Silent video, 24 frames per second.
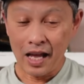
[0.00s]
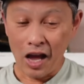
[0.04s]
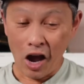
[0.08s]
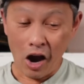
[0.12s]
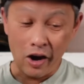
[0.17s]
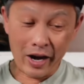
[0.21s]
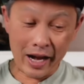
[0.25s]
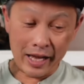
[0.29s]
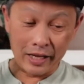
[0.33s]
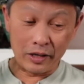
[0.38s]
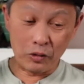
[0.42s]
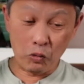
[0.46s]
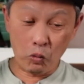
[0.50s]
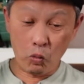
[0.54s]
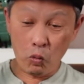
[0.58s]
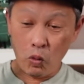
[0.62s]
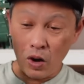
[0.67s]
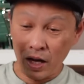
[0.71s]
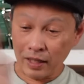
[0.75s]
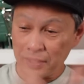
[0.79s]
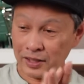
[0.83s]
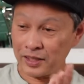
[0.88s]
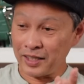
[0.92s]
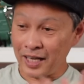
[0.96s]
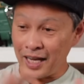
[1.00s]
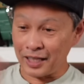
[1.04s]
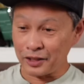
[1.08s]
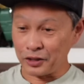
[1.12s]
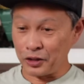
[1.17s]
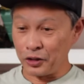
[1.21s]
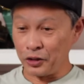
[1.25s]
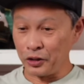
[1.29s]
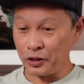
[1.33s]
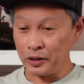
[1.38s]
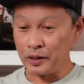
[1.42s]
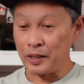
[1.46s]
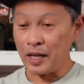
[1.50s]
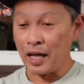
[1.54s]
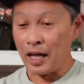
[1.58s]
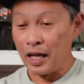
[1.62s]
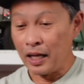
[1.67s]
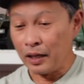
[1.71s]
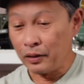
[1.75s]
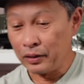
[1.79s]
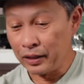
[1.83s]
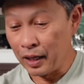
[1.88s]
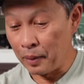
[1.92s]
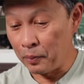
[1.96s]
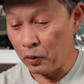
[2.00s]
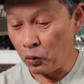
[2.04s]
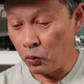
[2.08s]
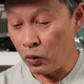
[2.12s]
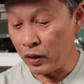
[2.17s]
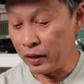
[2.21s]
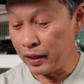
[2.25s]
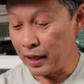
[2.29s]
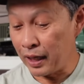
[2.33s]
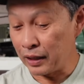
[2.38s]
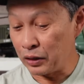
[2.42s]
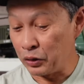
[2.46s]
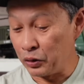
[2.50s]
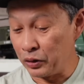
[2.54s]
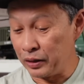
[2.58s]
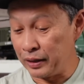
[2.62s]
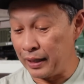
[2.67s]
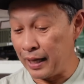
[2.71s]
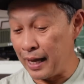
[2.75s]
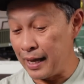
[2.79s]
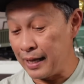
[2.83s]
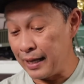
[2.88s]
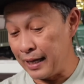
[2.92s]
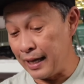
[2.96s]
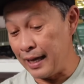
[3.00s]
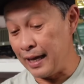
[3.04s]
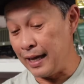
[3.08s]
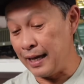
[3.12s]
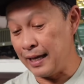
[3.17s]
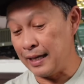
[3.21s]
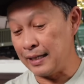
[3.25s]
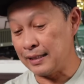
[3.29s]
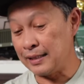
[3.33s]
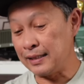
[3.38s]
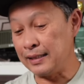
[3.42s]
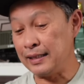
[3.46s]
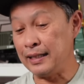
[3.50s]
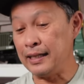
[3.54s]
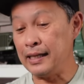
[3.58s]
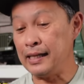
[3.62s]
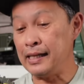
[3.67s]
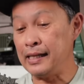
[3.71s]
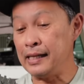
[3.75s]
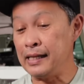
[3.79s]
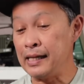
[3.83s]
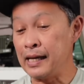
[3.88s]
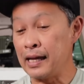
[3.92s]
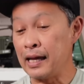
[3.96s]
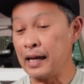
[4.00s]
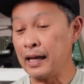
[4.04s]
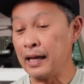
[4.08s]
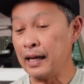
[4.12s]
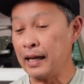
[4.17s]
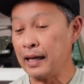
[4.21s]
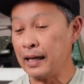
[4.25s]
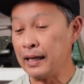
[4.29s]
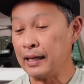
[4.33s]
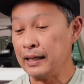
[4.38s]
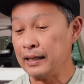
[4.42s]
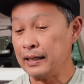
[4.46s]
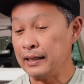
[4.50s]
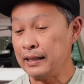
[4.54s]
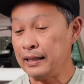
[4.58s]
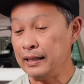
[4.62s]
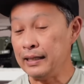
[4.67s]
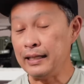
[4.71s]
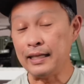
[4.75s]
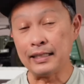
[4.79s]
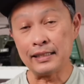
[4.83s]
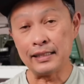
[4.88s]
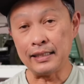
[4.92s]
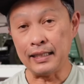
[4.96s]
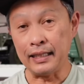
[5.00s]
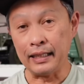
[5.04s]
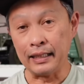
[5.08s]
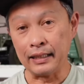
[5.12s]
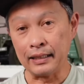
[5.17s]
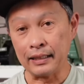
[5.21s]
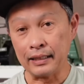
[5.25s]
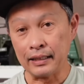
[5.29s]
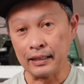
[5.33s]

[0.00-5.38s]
All right, what's not good? Number one not good thing is the ESC.